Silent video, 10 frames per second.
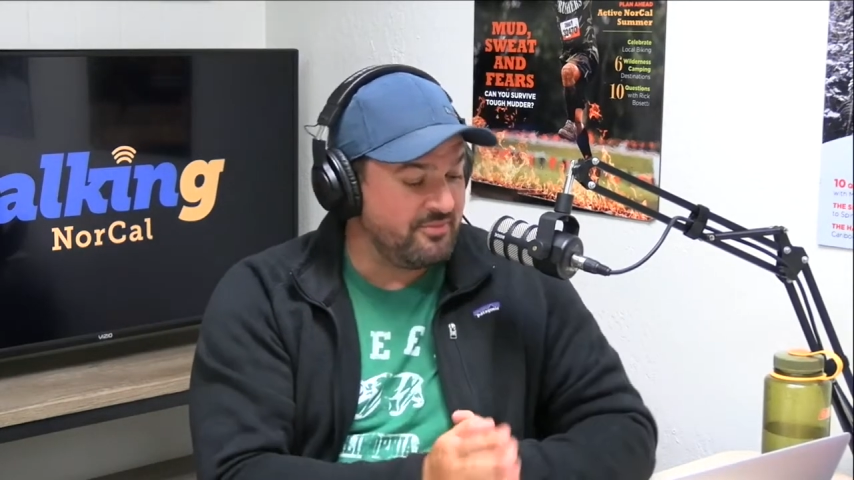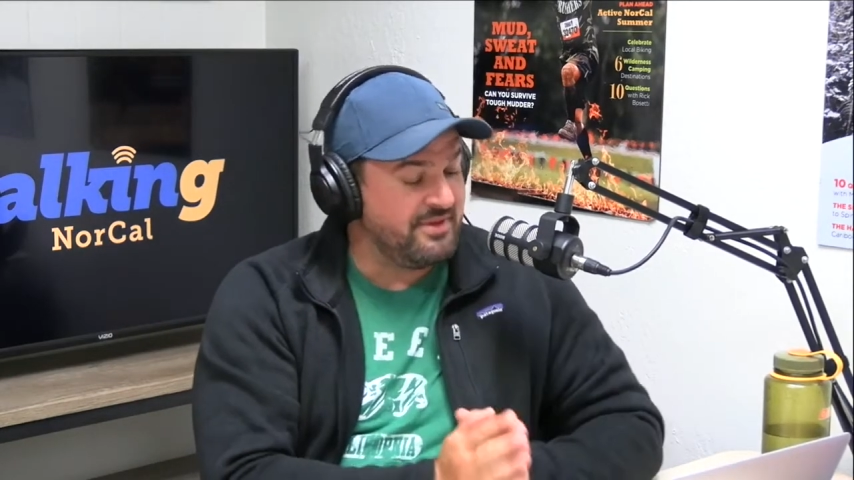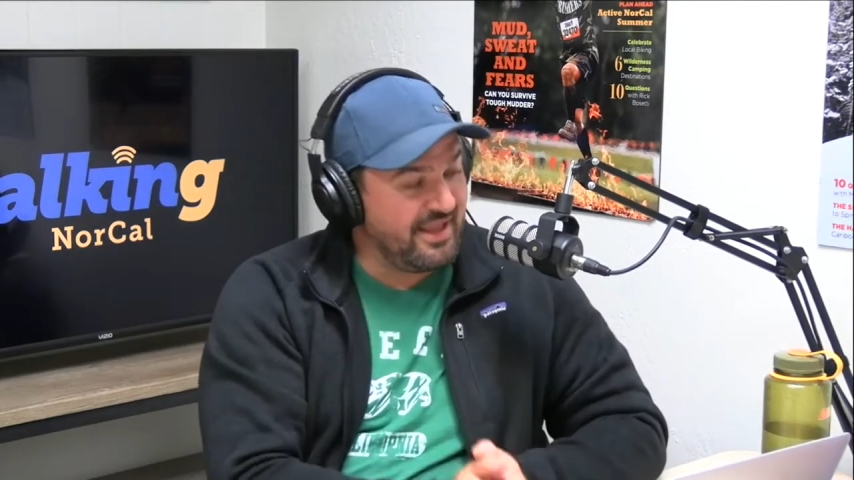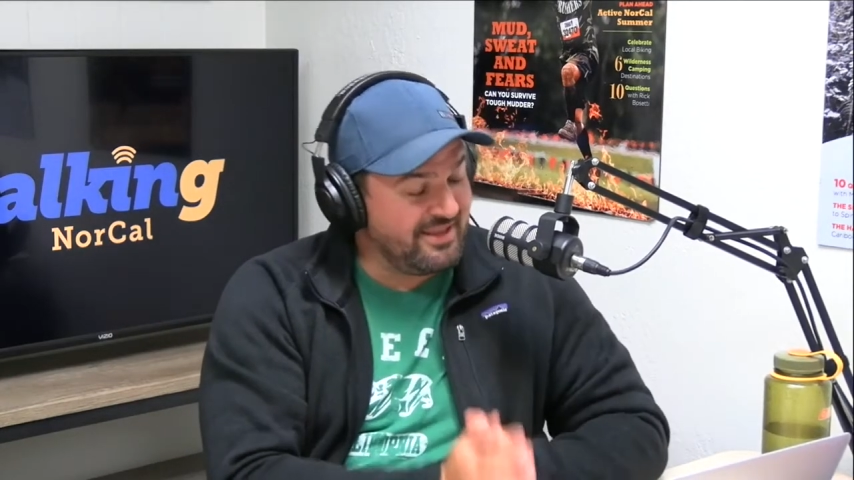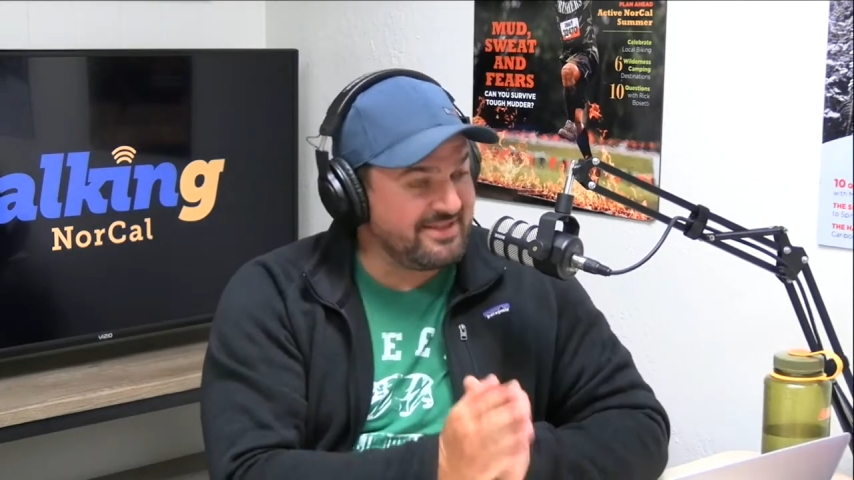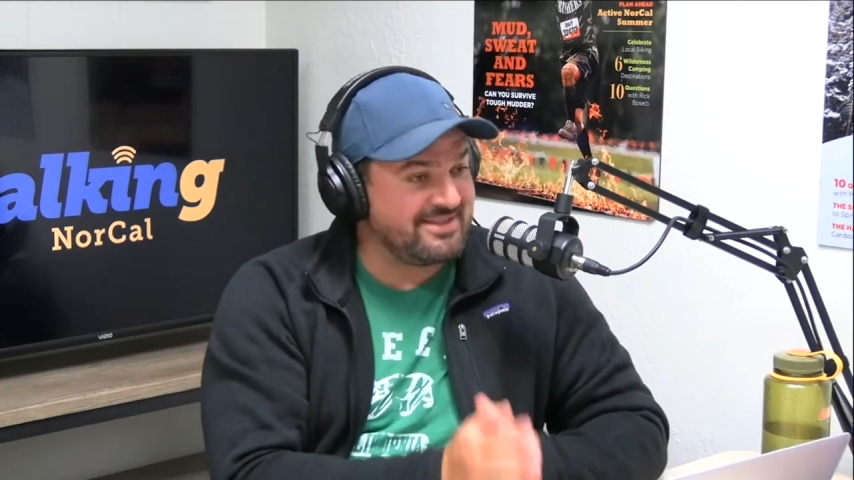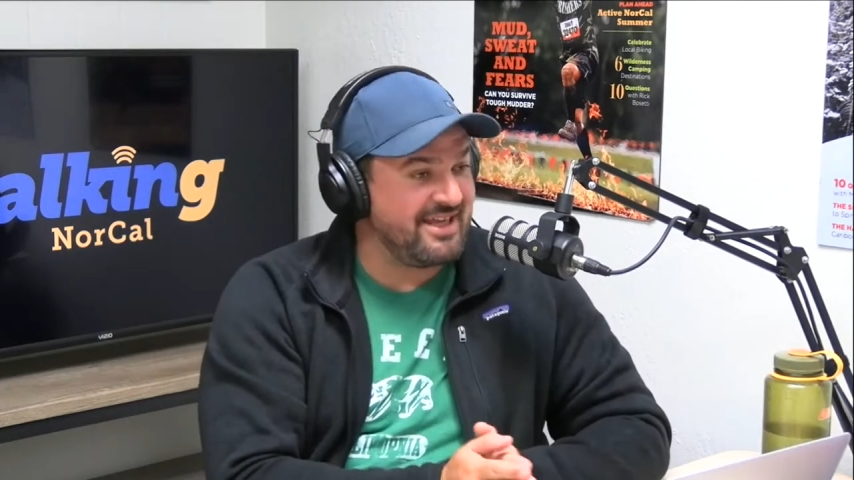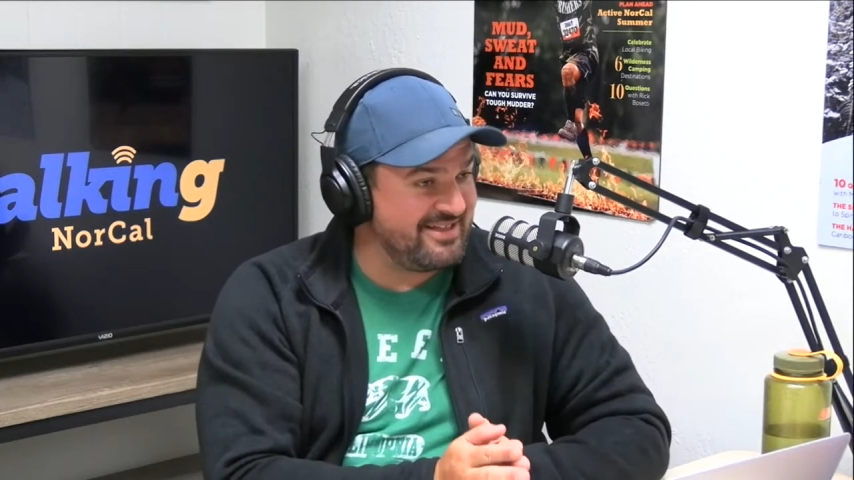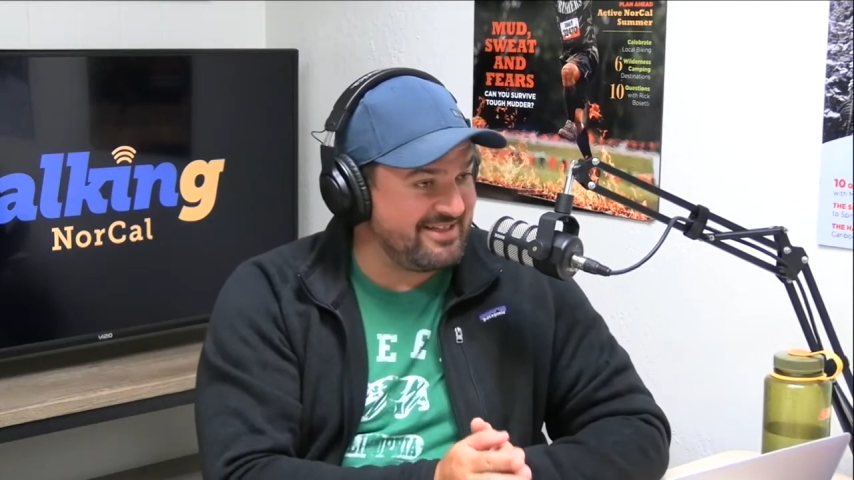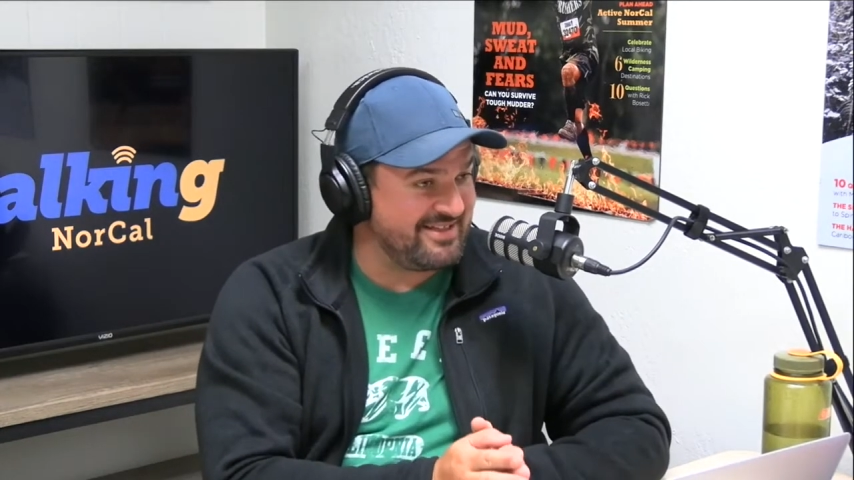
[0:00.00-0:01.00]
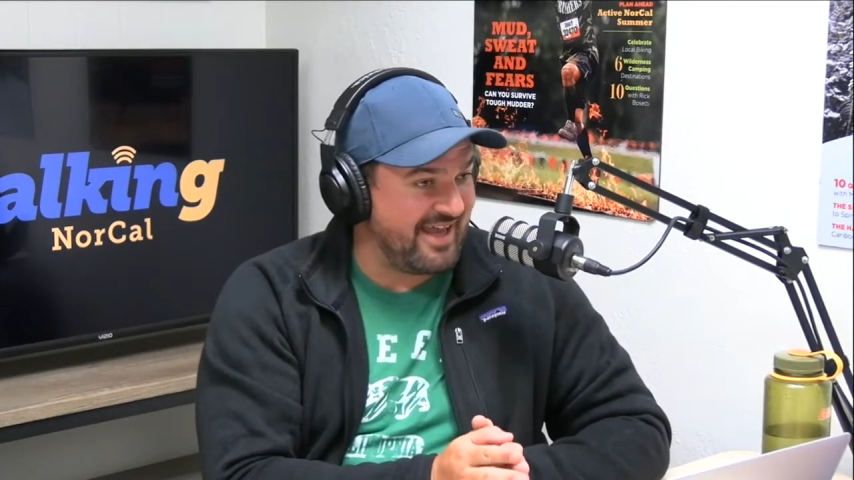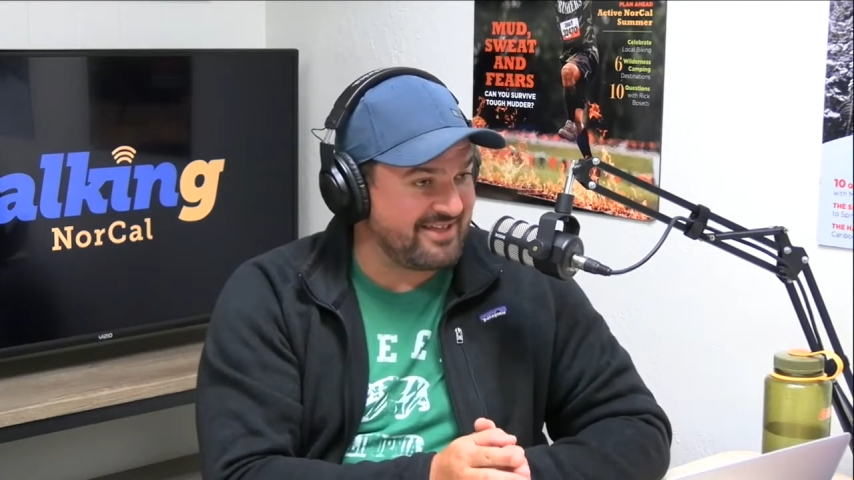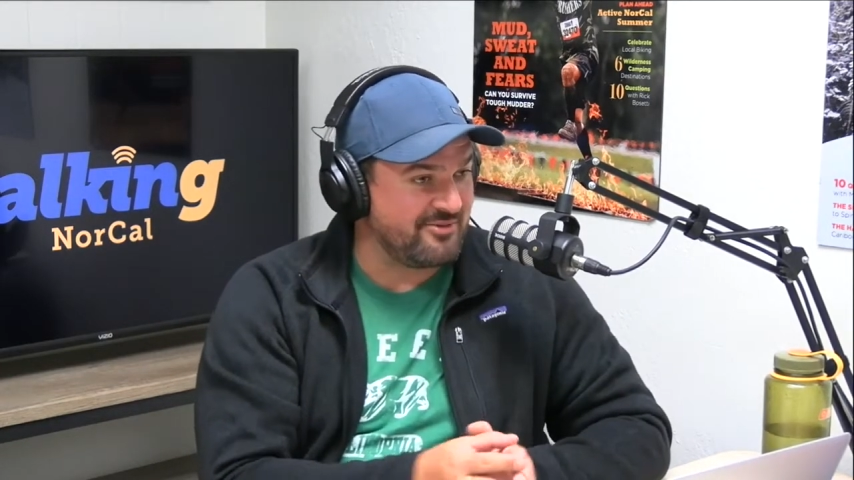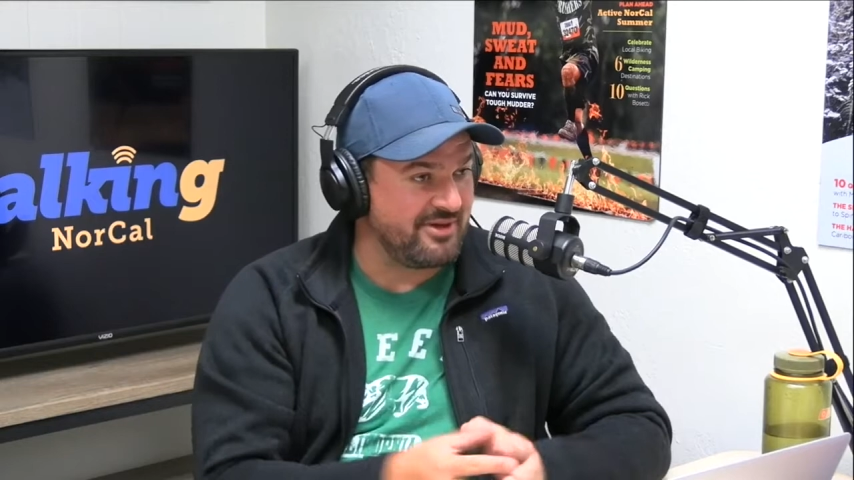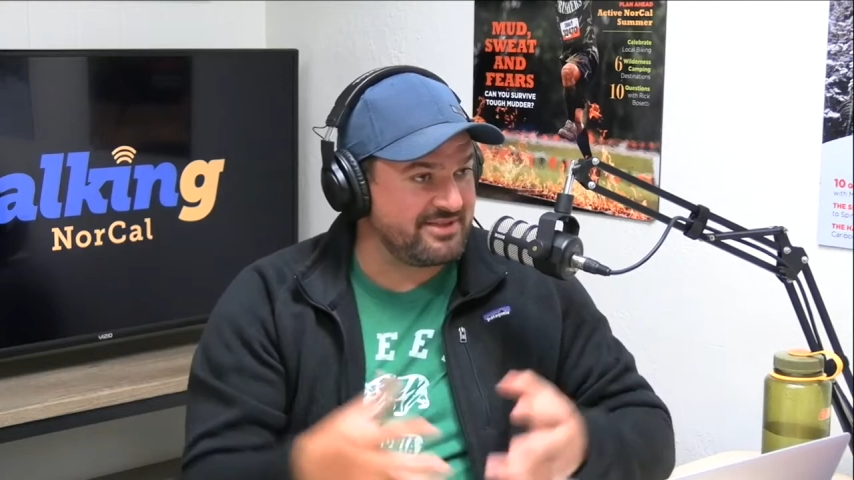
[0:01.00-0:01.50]
Then let's get into
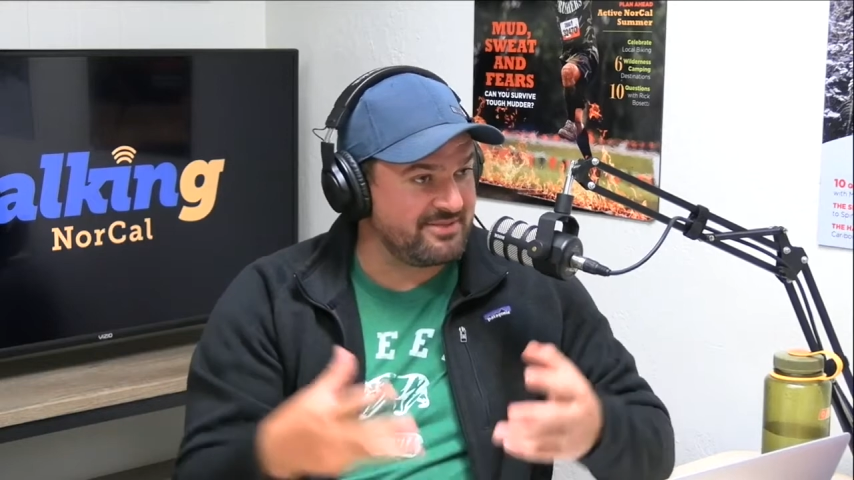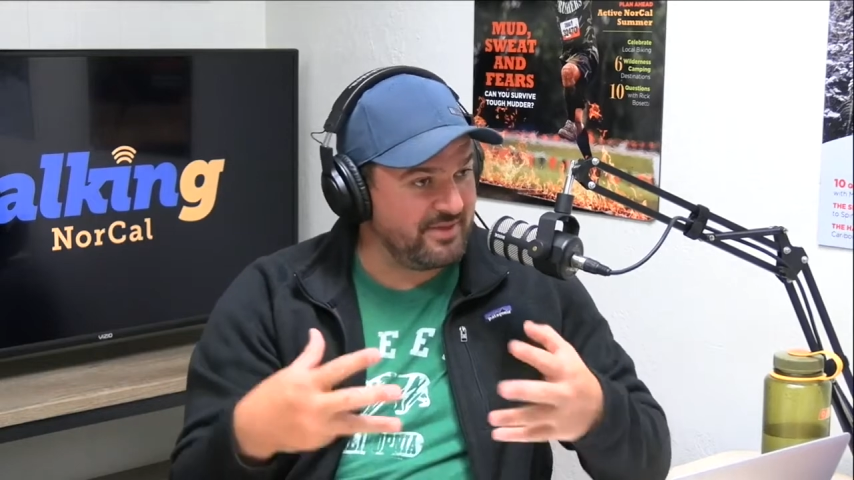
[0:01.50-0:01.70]
Sasquatch,